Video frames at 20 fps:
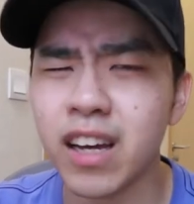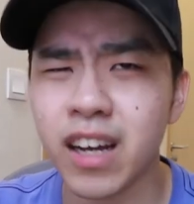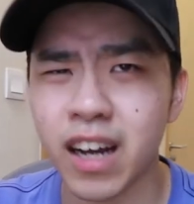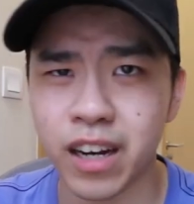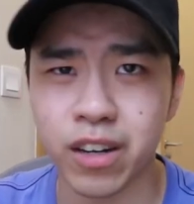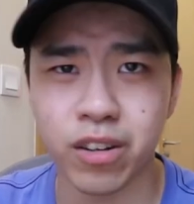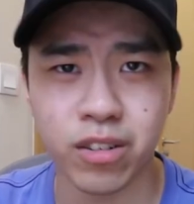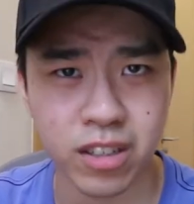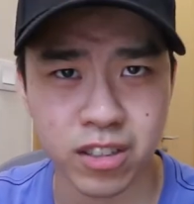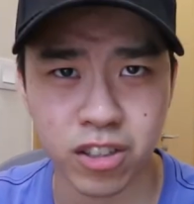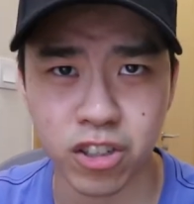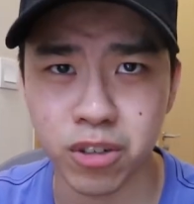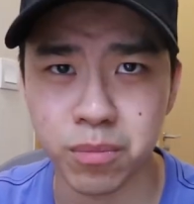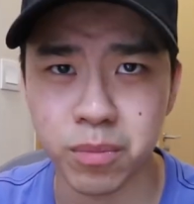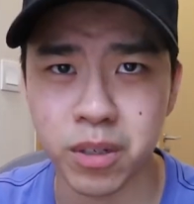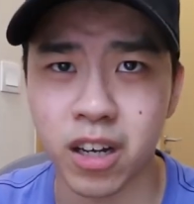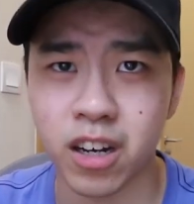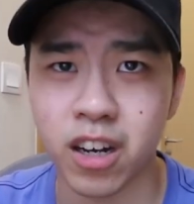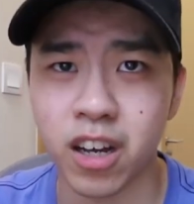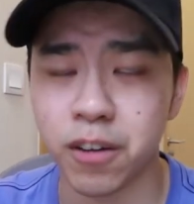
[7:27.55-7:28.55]
I know there's gonna
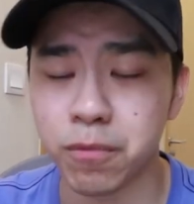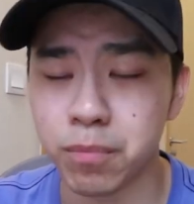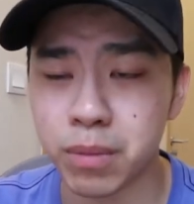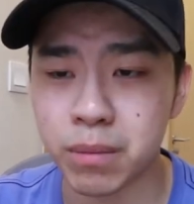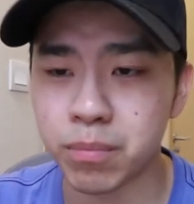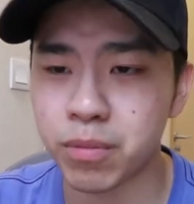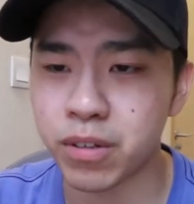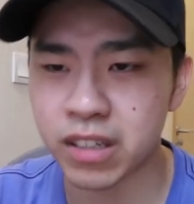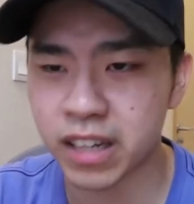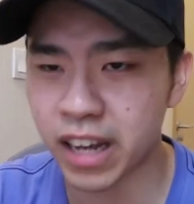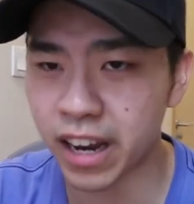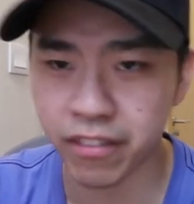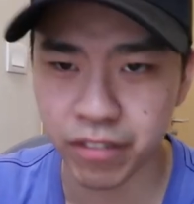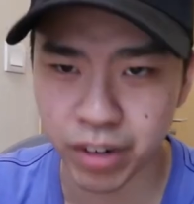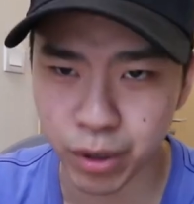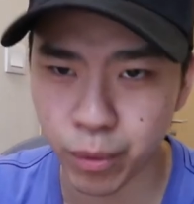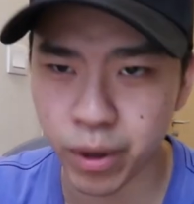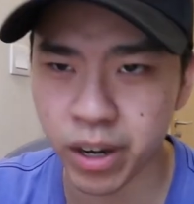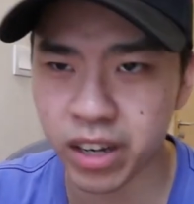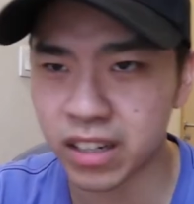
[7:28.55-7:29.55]
be a lot of people in
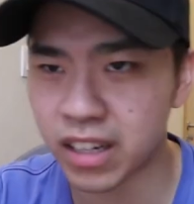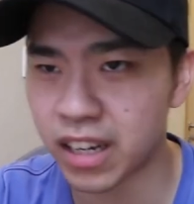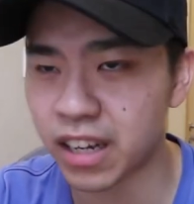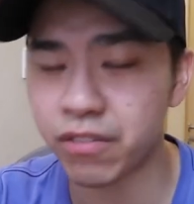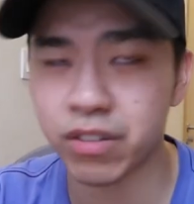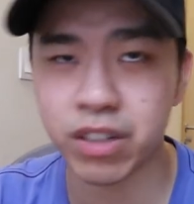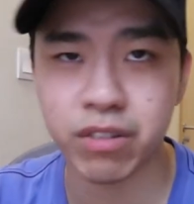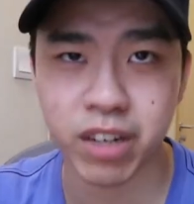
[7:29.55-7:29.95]
everywhere in every